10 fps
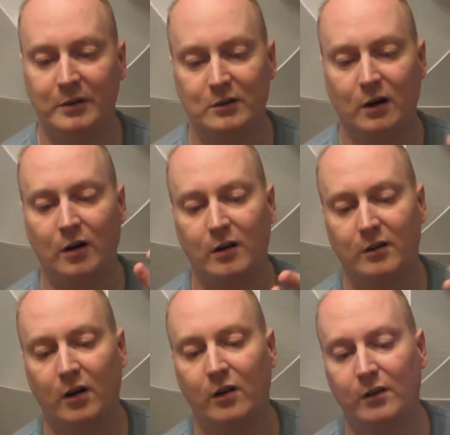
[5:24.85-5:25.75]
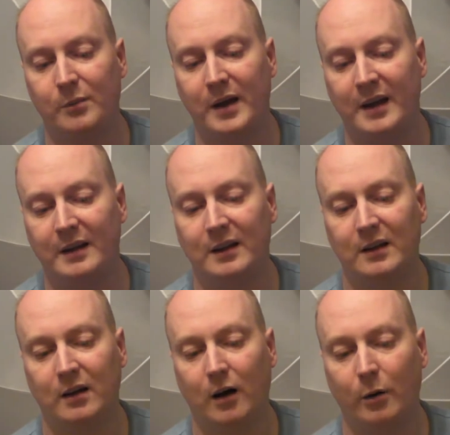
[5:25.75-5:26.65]
It's got all the main
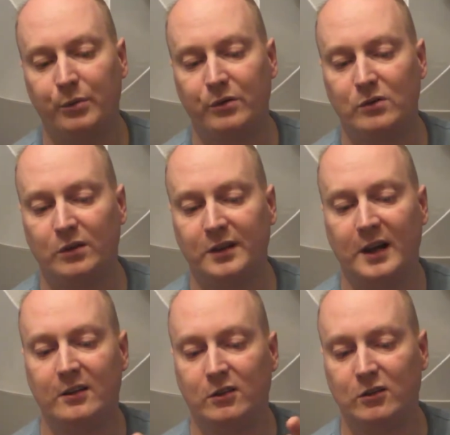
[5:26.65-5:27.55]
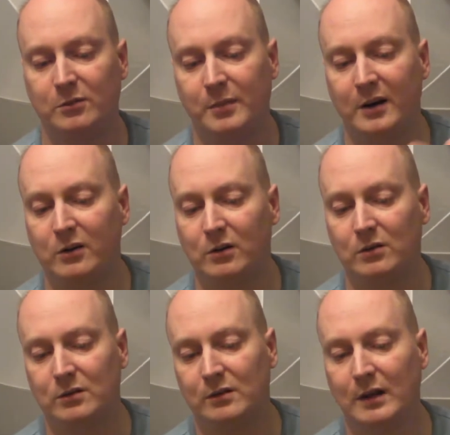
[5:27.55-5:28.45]
options on there, such as manual,